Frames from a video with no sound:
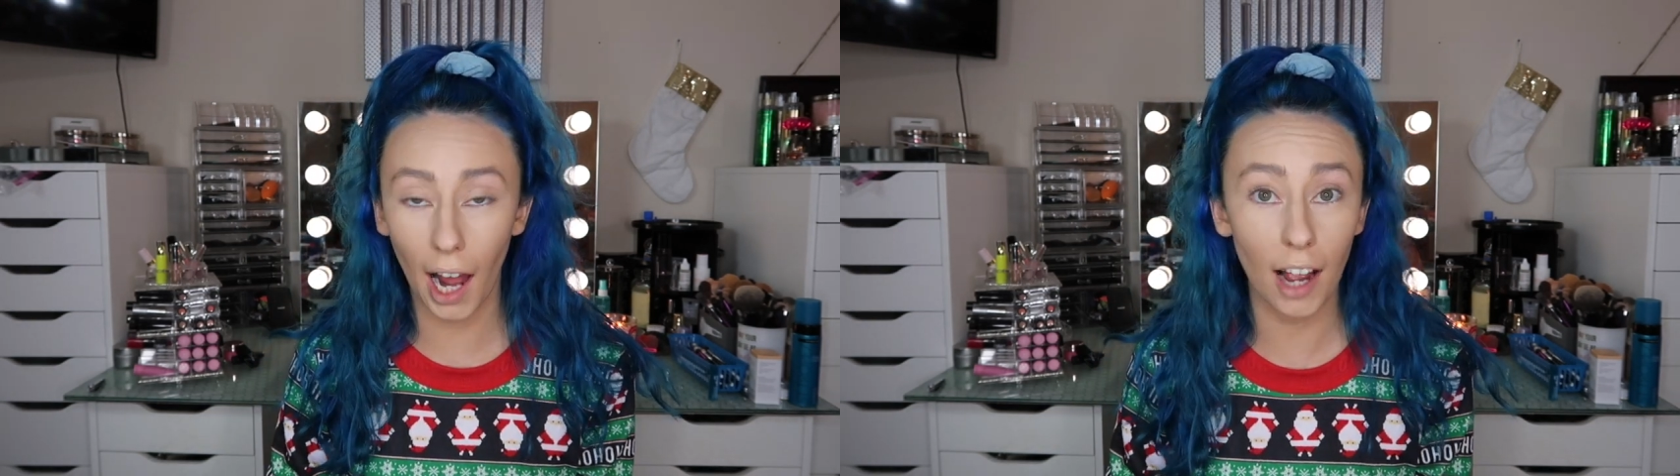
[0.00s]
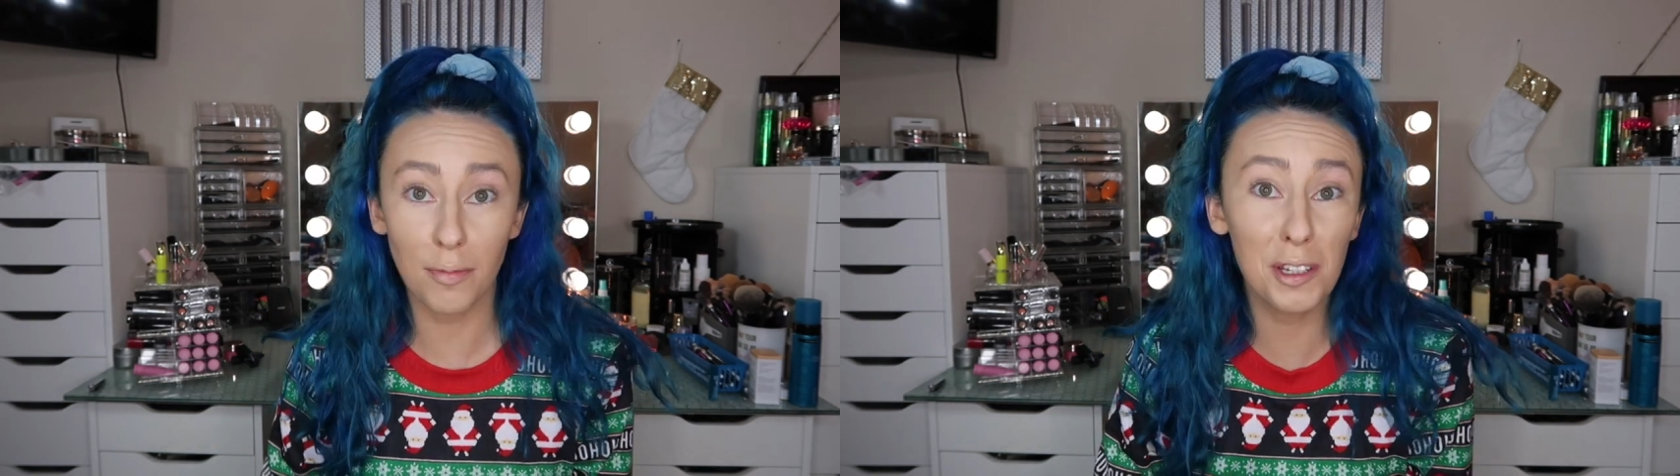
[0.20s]

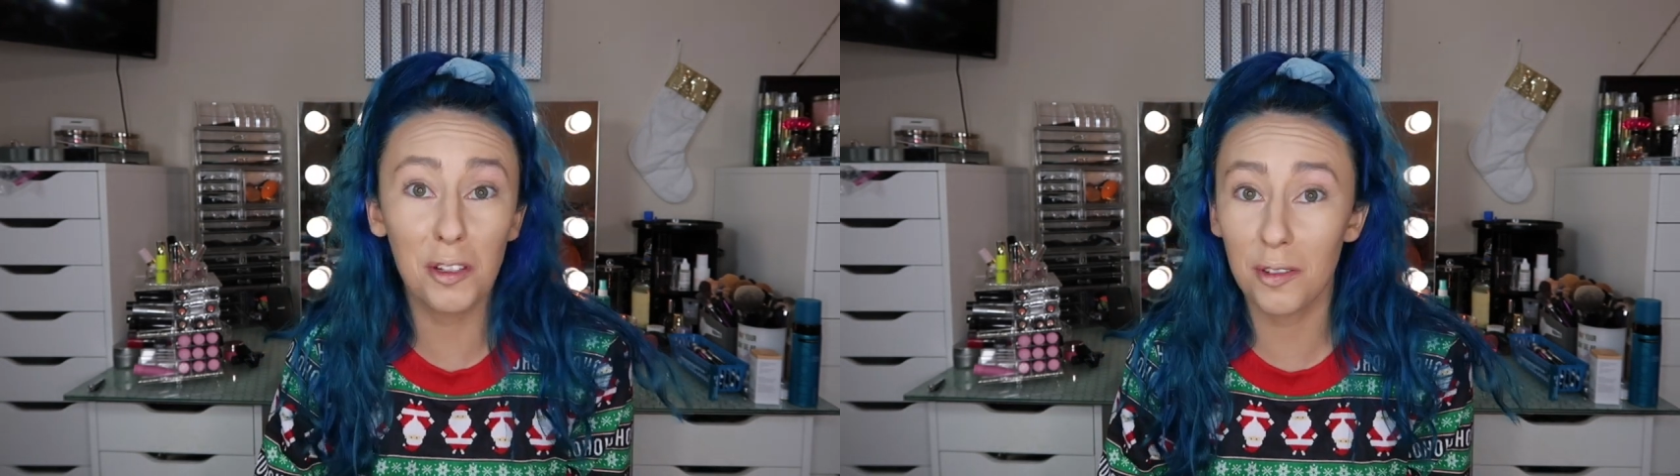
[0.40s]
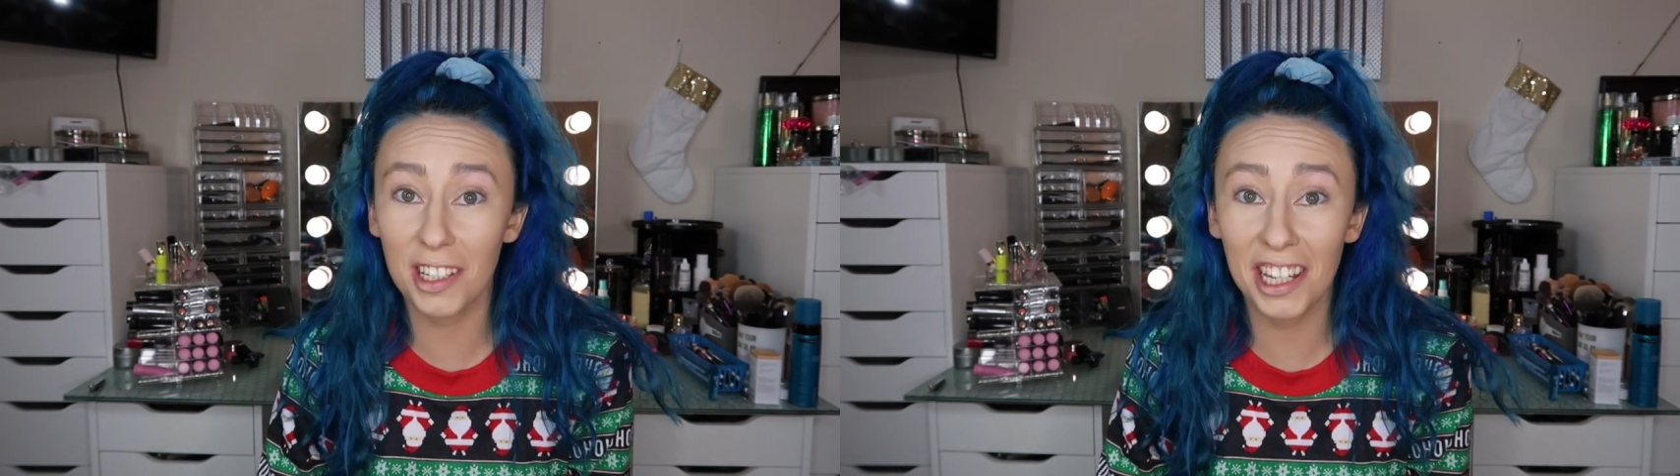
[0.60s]
I've been
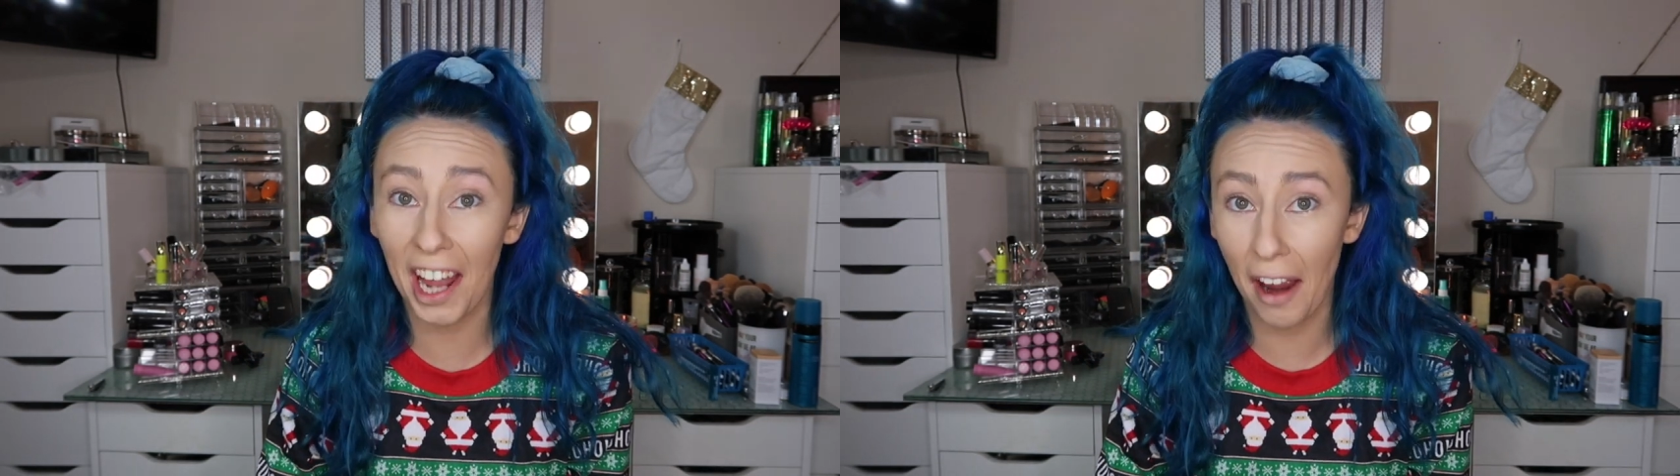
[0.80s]
using it